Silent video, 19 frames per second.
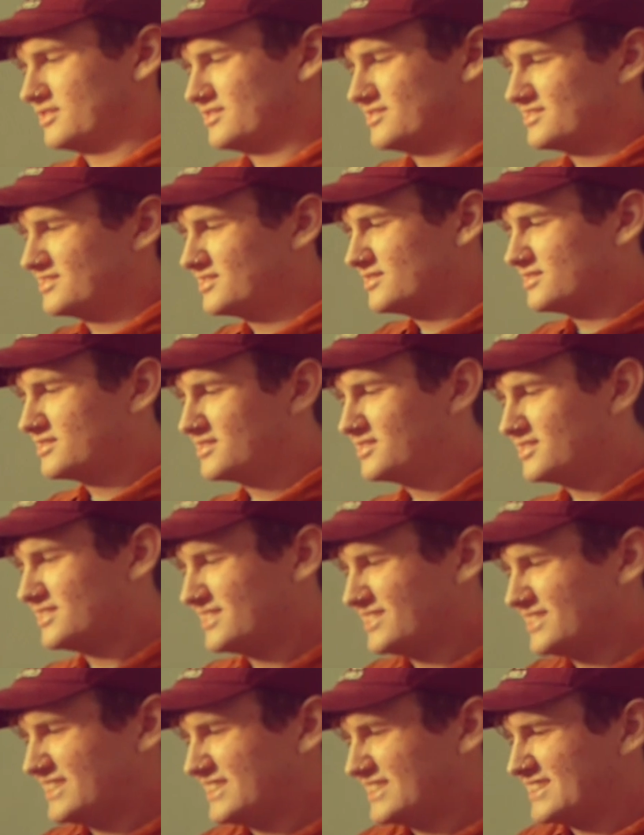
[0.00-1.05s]
your
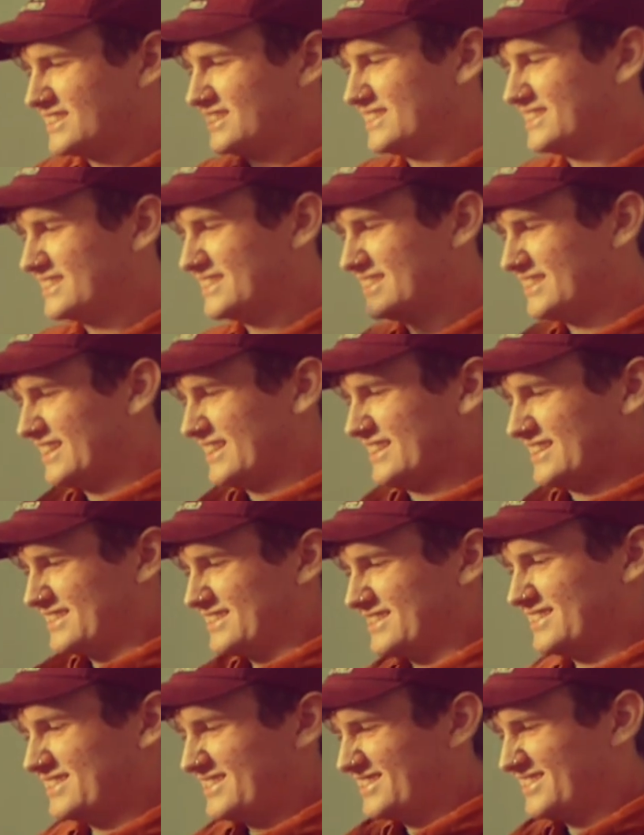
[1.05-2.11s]
body, like
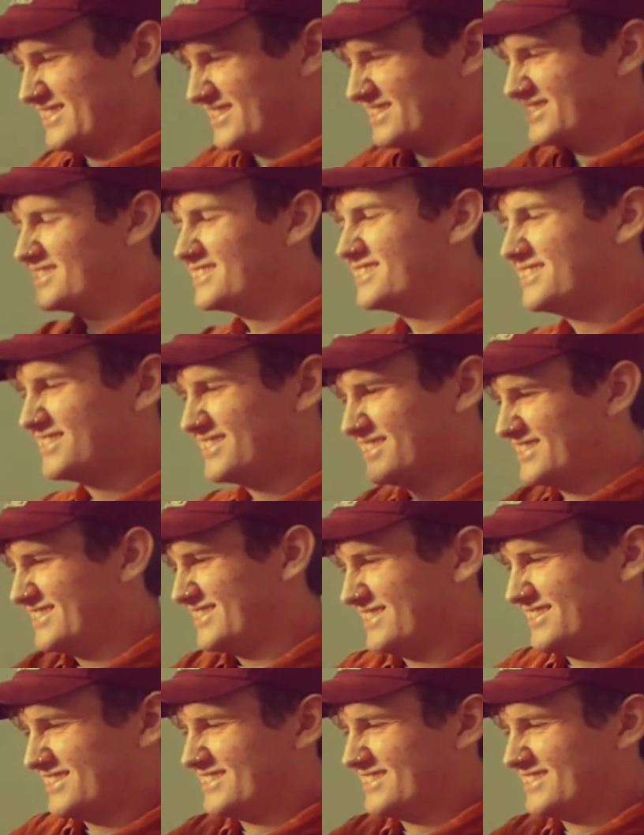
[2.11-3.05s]
peeling a bath mat.